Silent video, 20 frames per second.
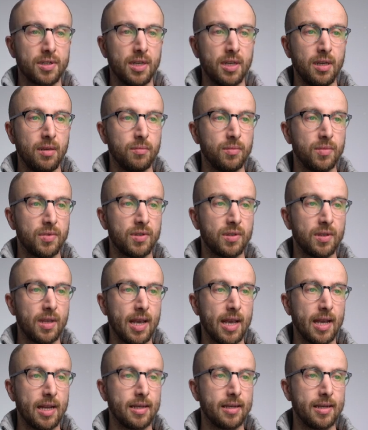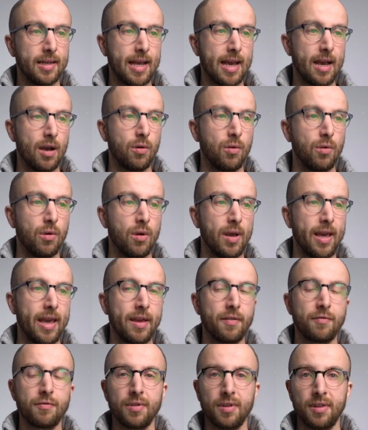for Teams, and now
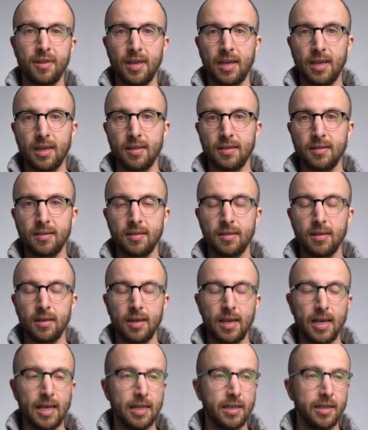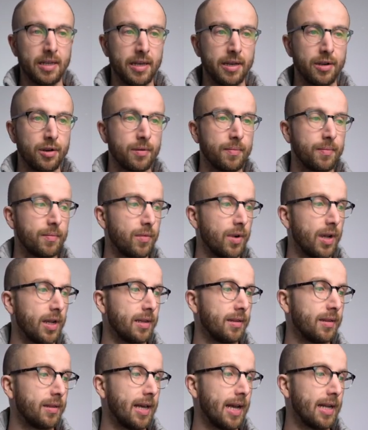everything is in here
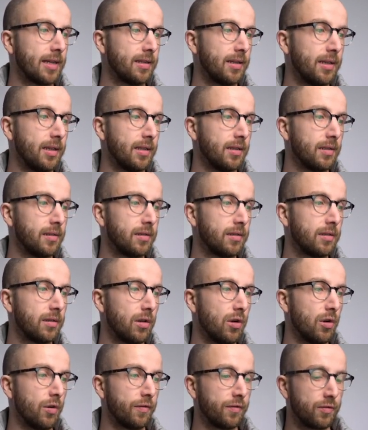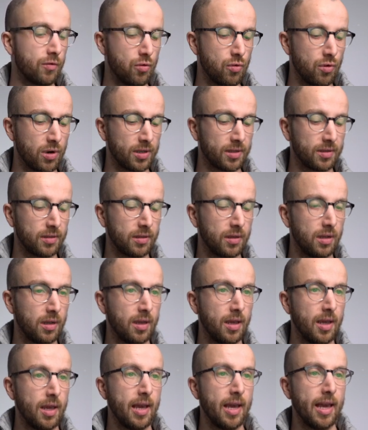right? That is, of course,
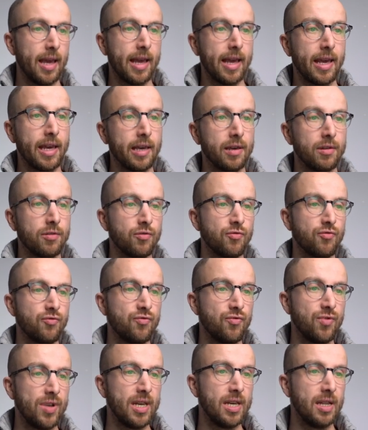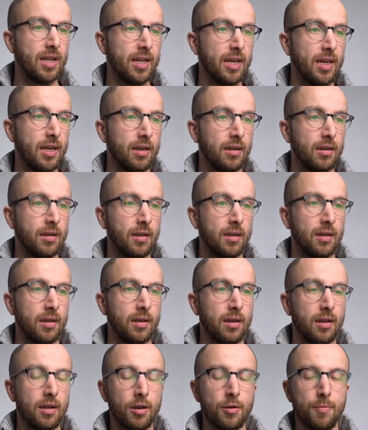a really
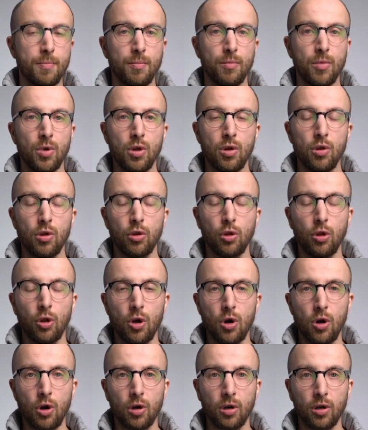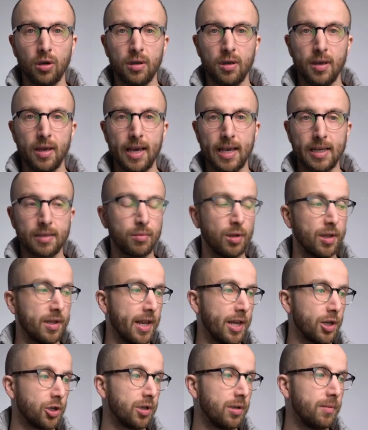um, long
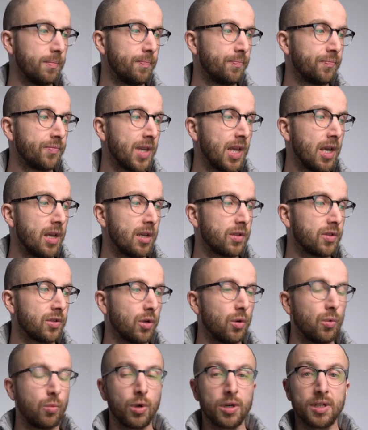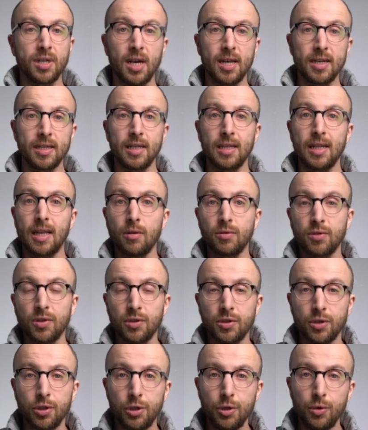explanation. So what Tana allows
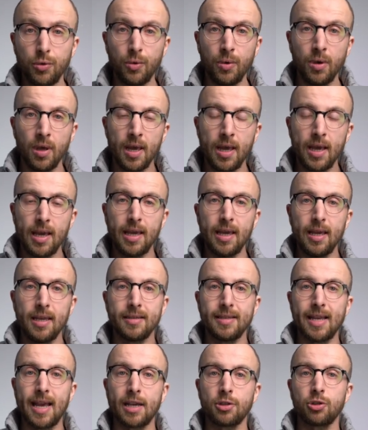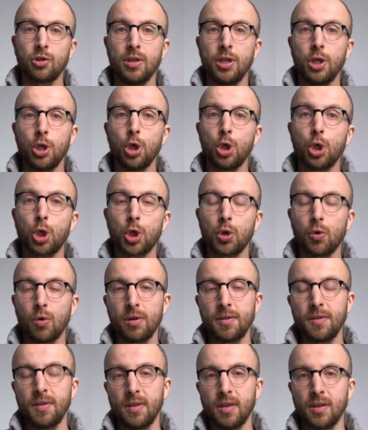us to do is actually
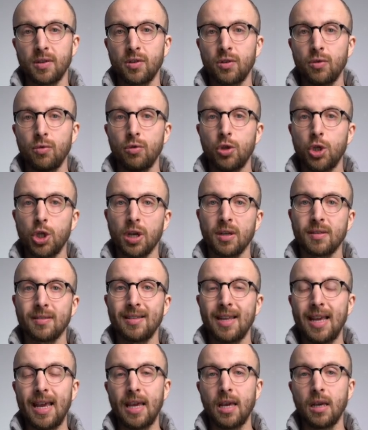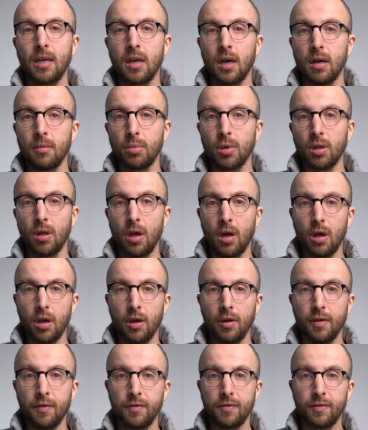shorten this to just a couple
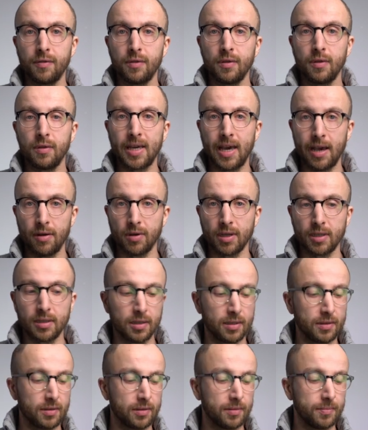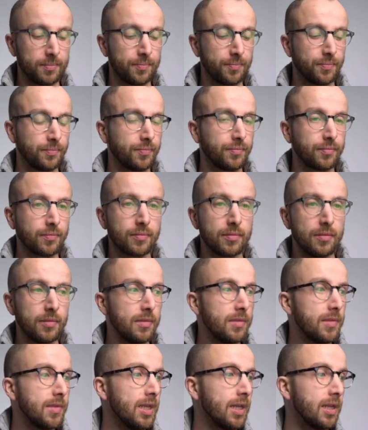of characters.
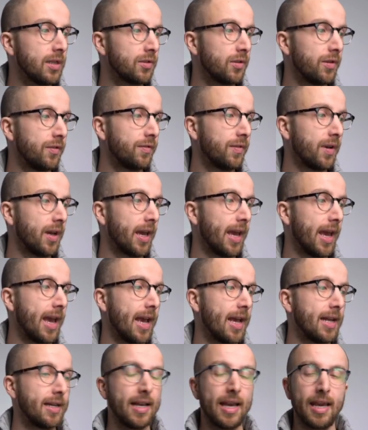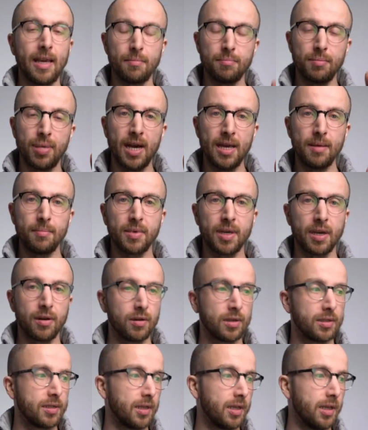So if I add a pipe
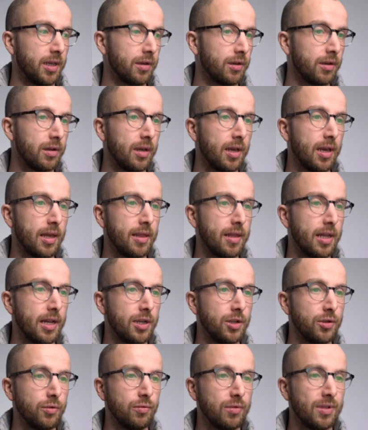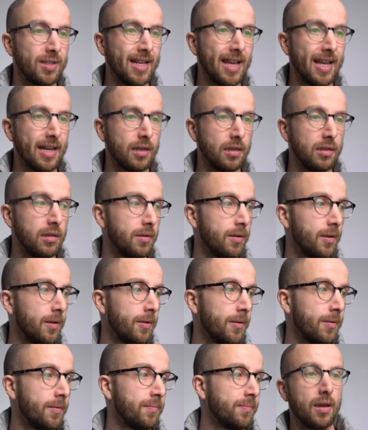character here and then do 10
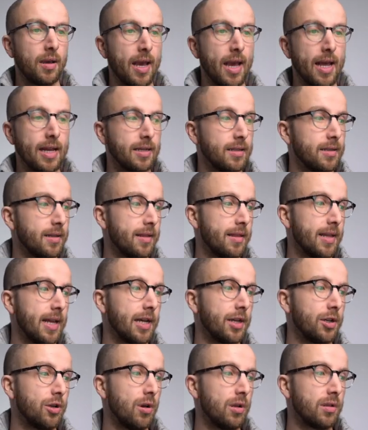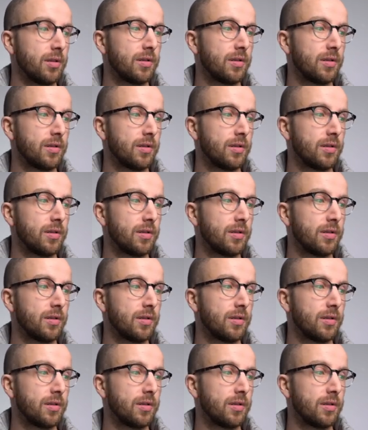and then